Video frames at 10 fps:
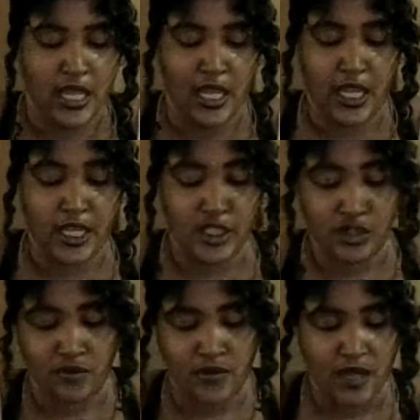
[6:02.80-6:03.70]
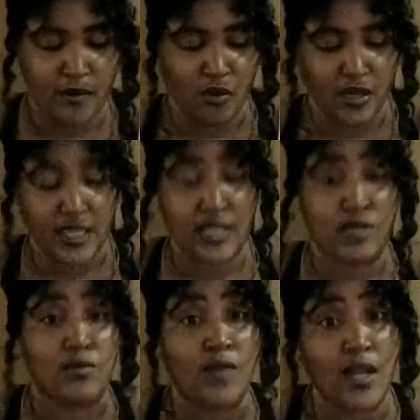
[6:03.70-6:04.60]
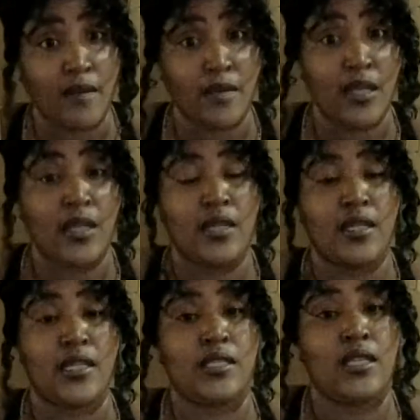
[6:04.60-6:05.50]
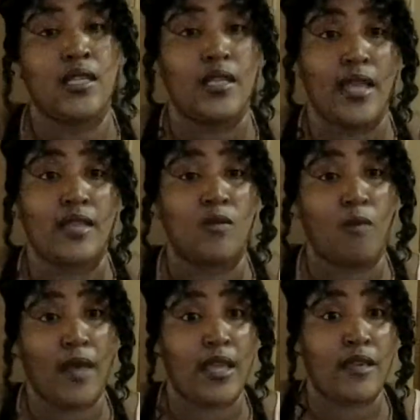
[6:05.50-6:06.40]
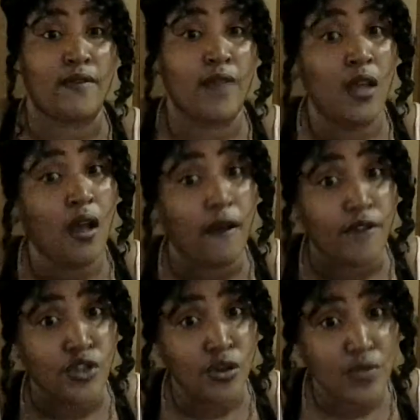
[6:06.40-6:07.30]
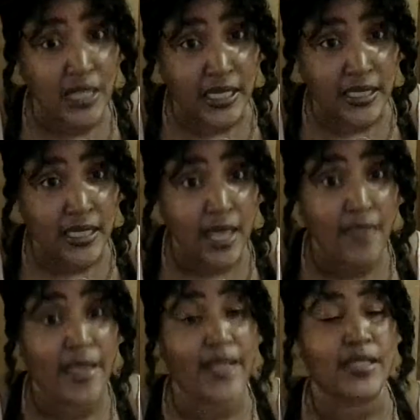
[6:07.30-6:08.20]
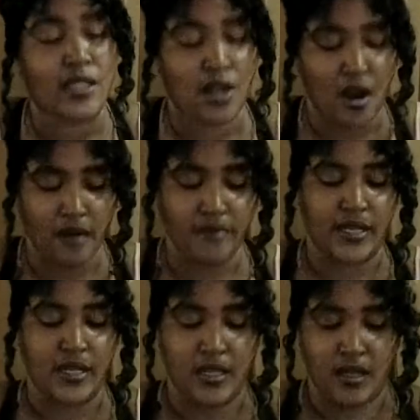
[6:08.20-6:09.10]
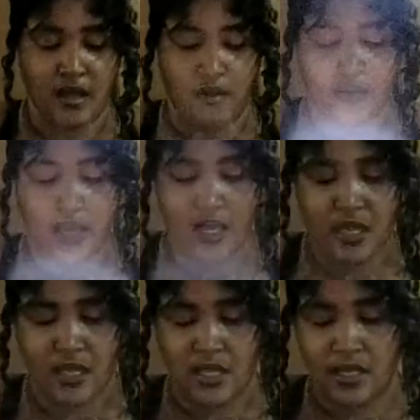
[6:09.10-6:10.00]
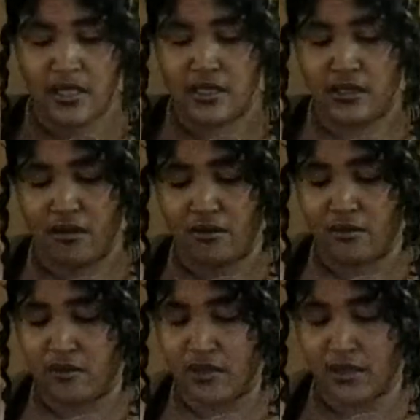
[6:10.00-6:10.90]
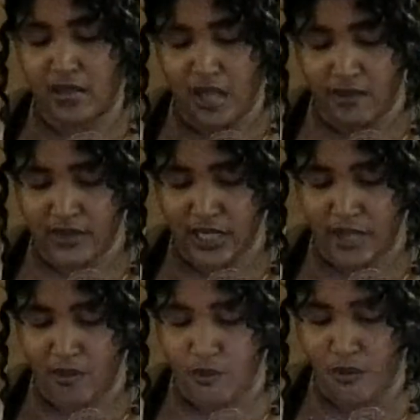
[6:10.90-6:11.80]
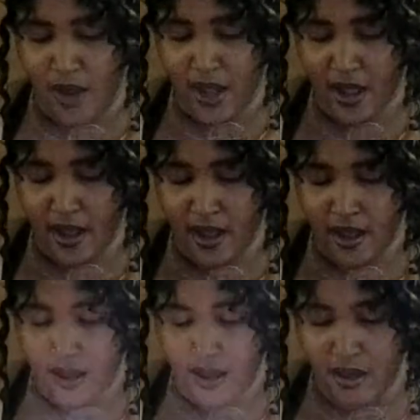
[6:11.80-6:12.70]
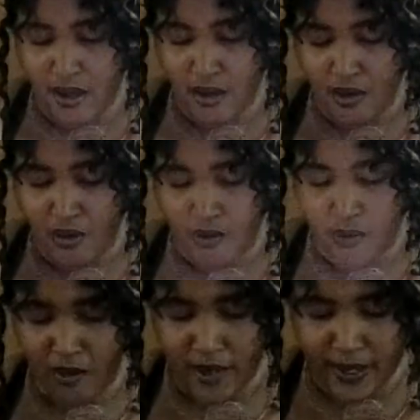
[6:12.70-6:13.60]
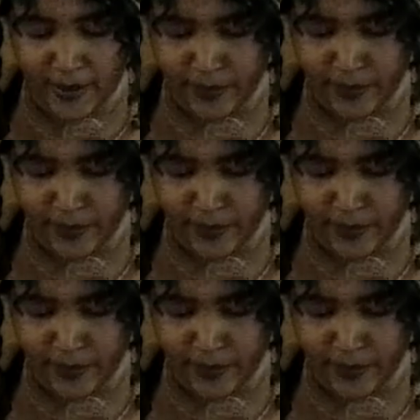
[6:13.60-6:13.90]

interrupt or disrupt this next wave of unions that is occurring. Okay? So I was like, wow, okay.